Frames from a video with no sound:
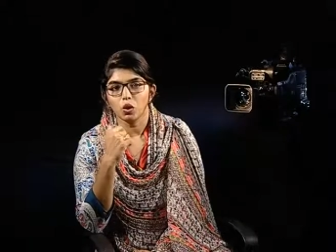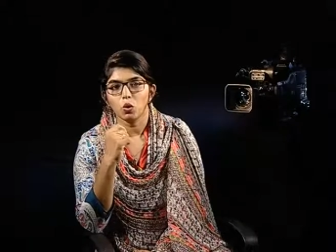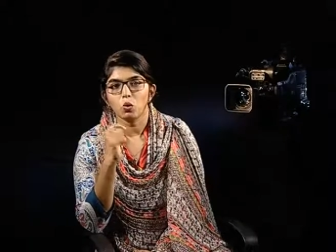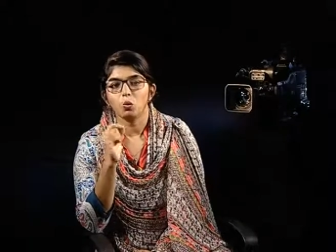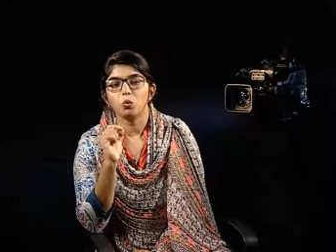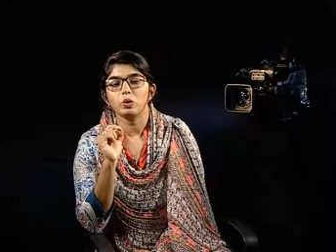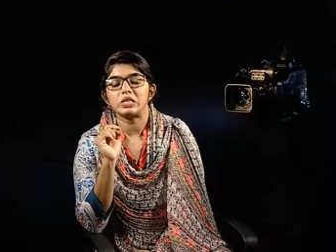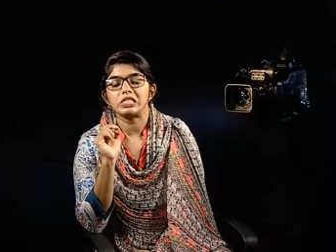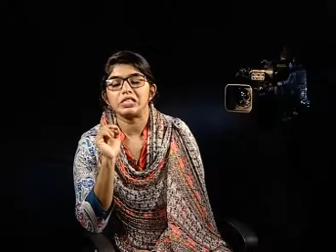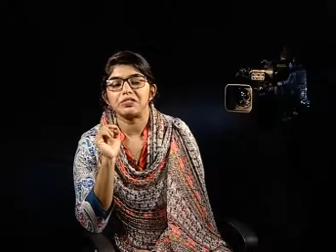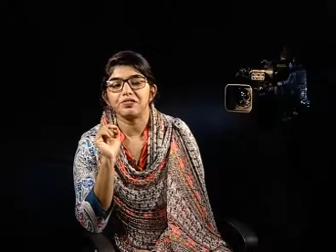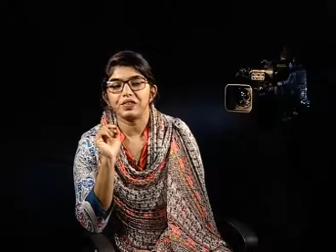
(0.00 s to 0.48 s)

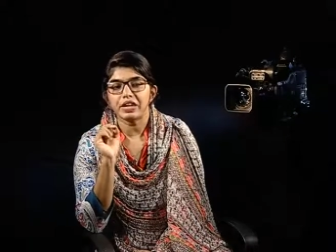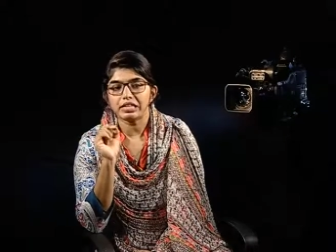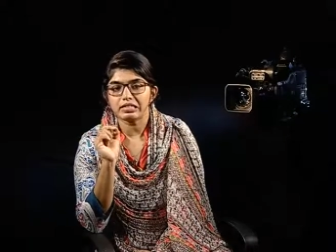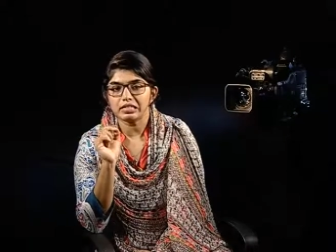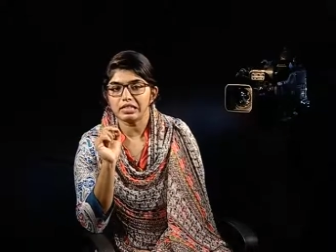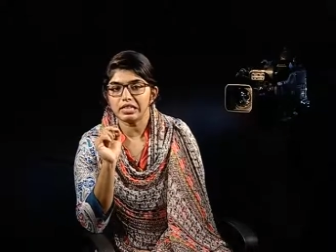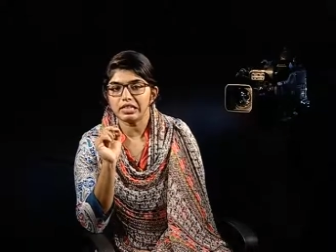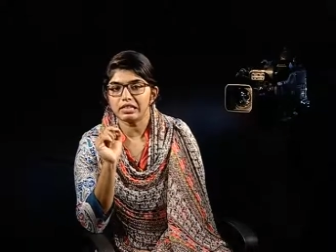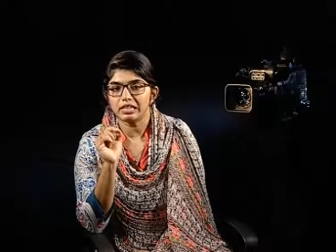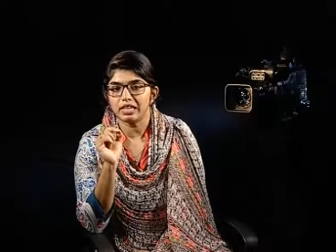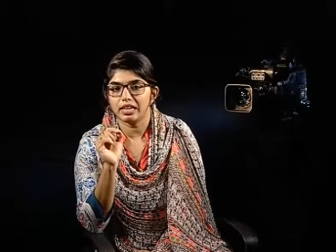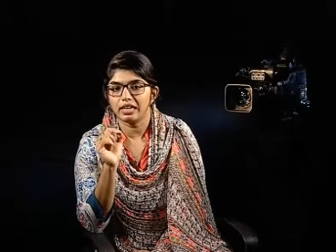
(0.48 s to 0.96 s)
which
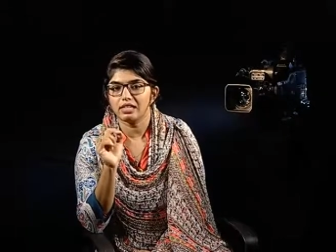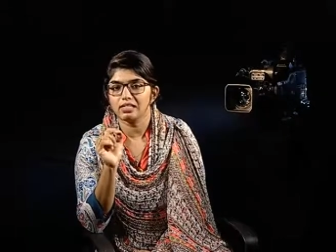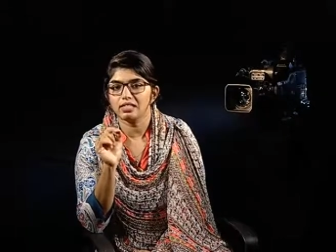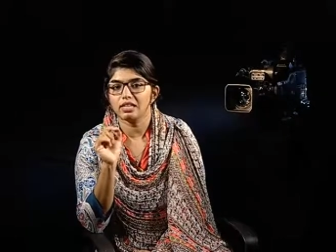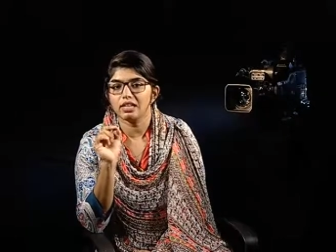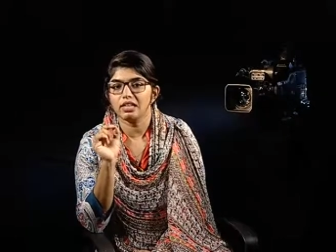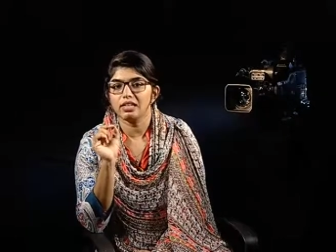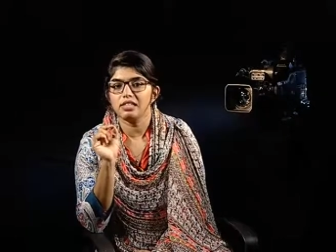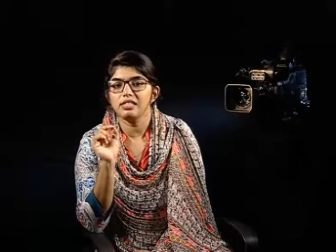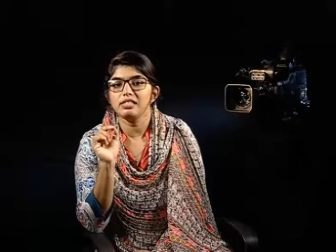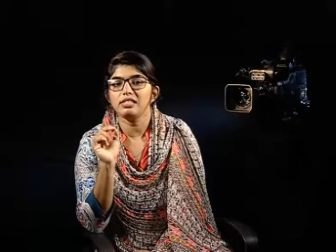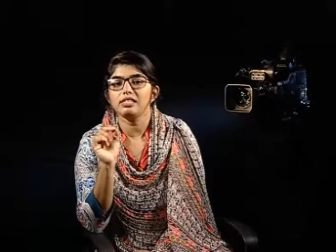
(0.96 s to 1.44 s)
facilitates
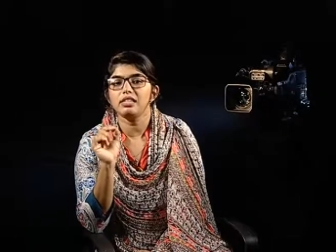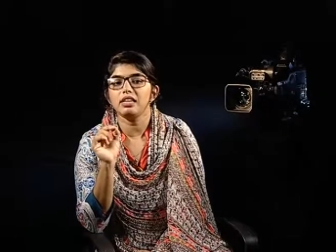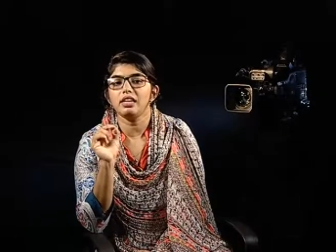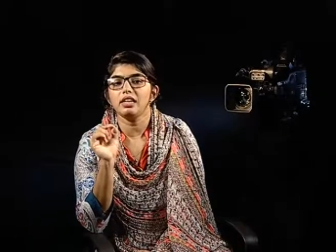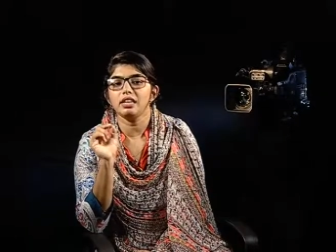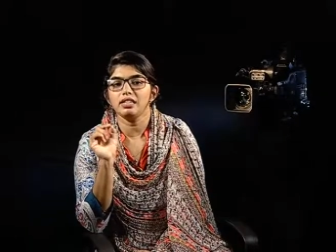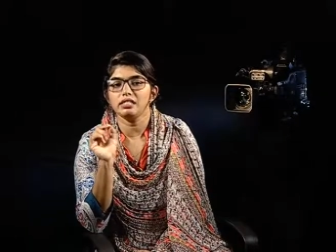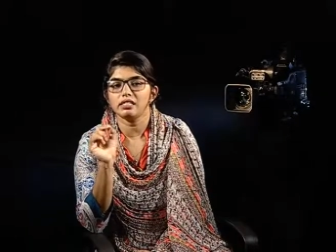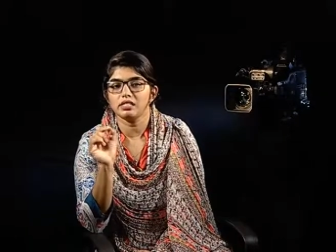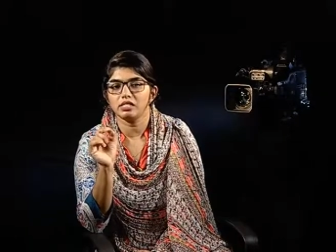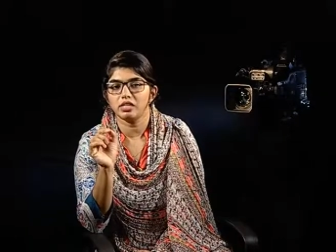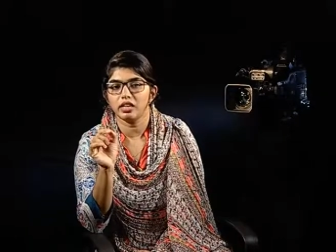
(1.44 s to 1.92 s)
easy
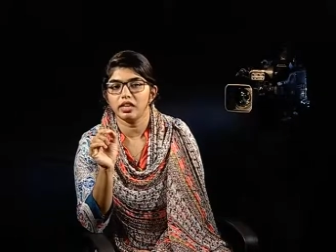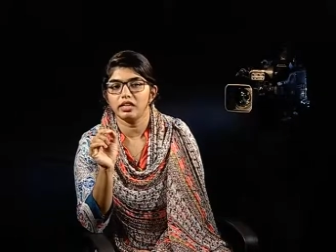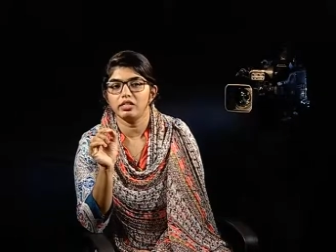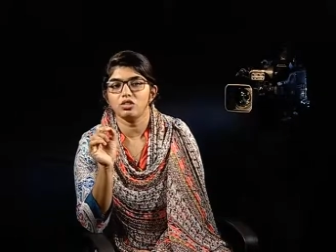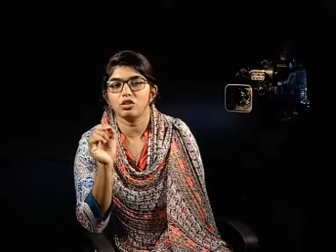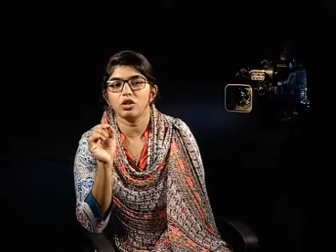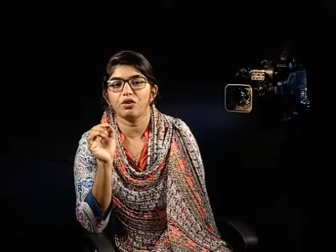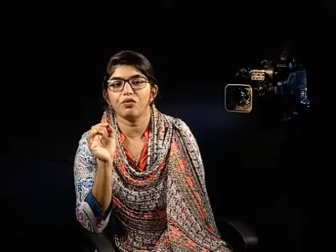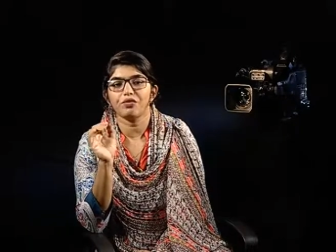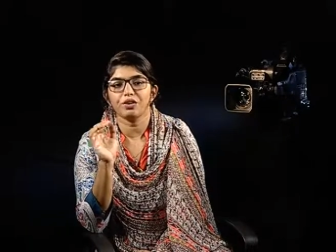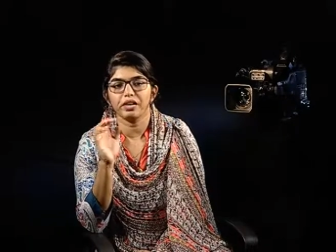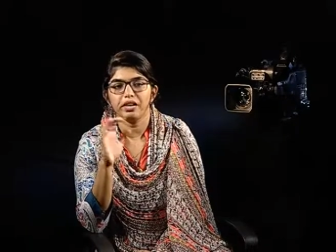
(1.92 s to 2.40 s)
exchange
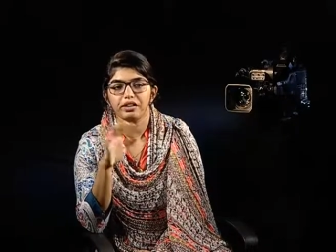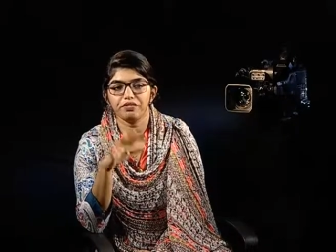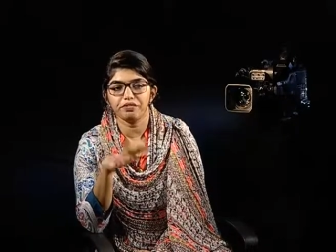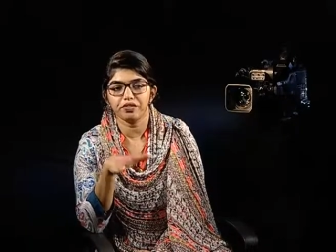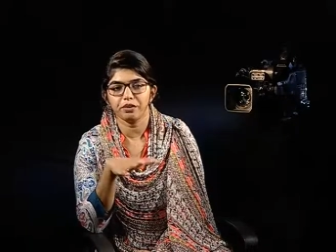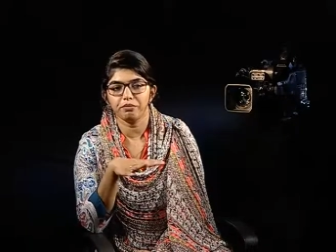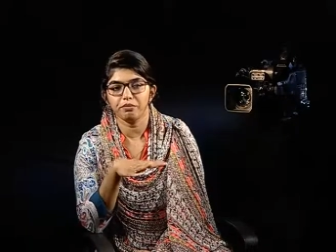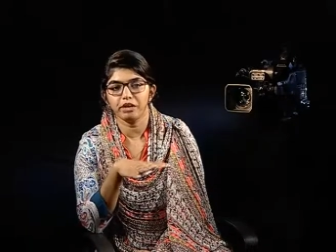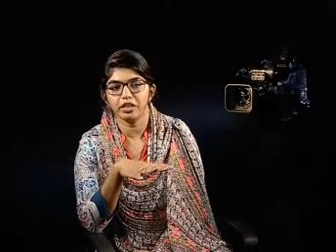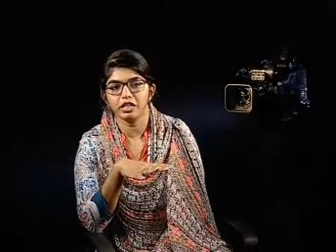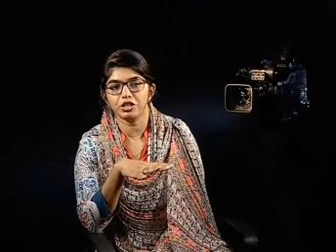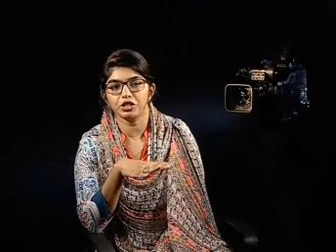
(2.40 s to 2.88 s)
of
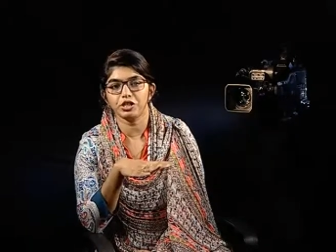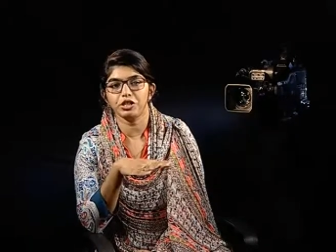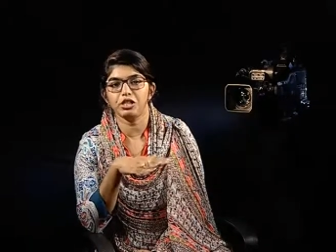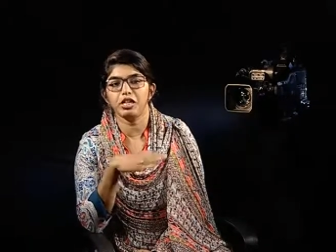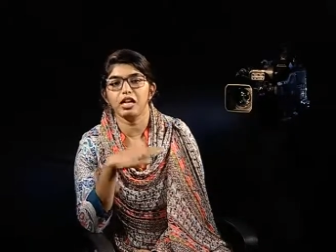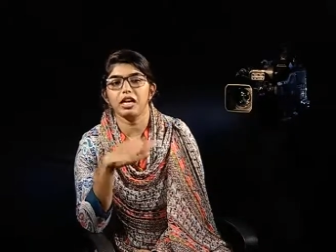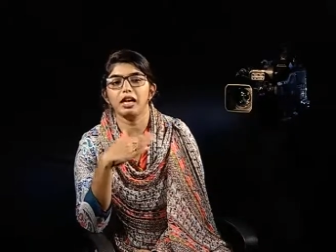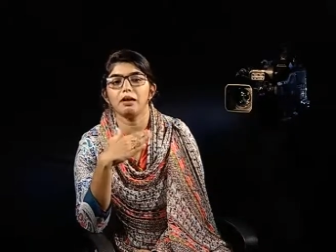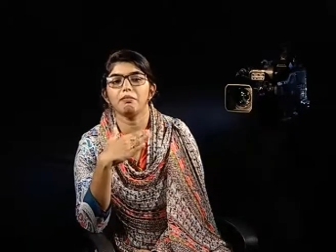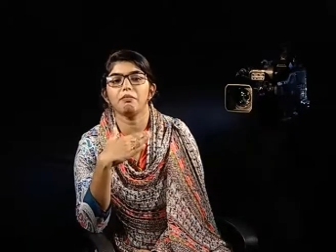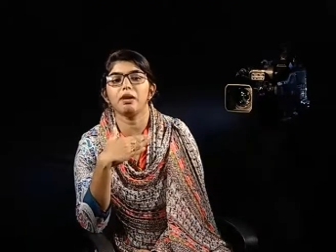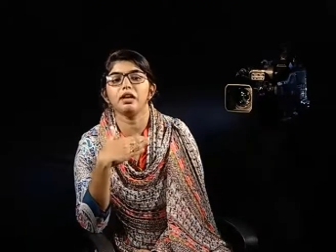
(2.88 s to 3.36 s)
information
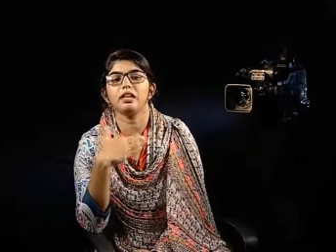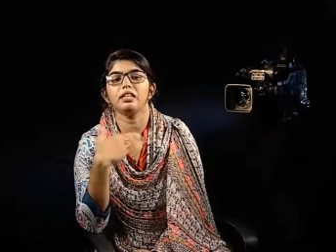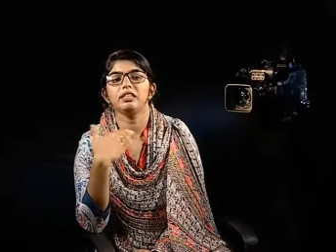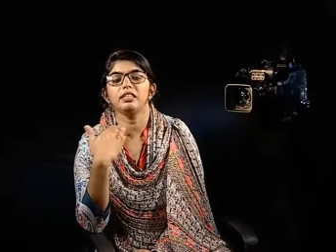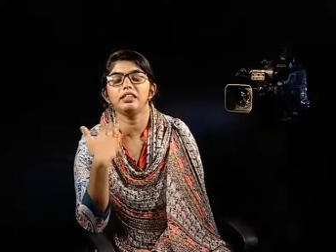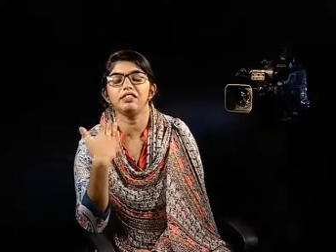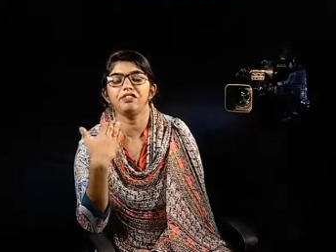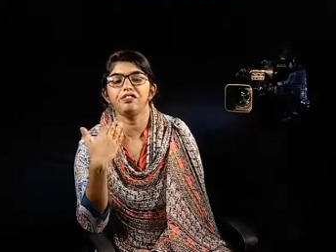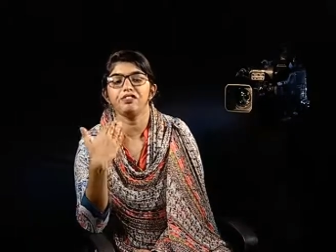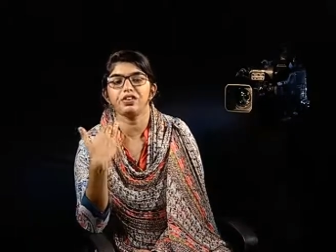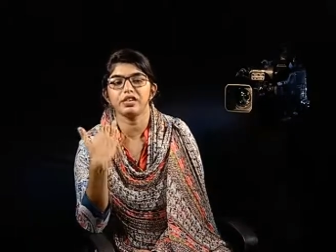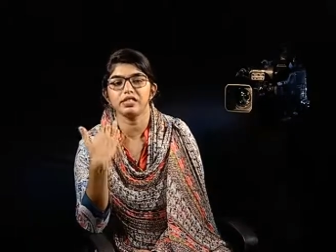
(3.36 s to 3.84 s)
among
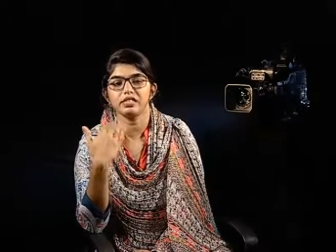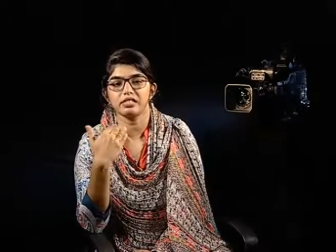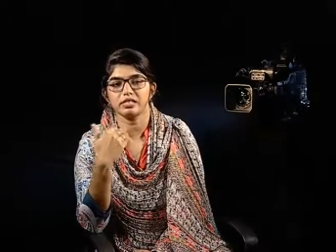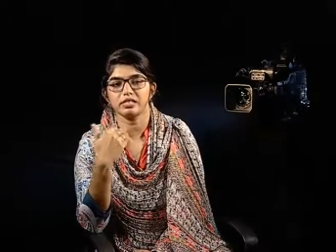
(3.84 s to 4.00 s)
different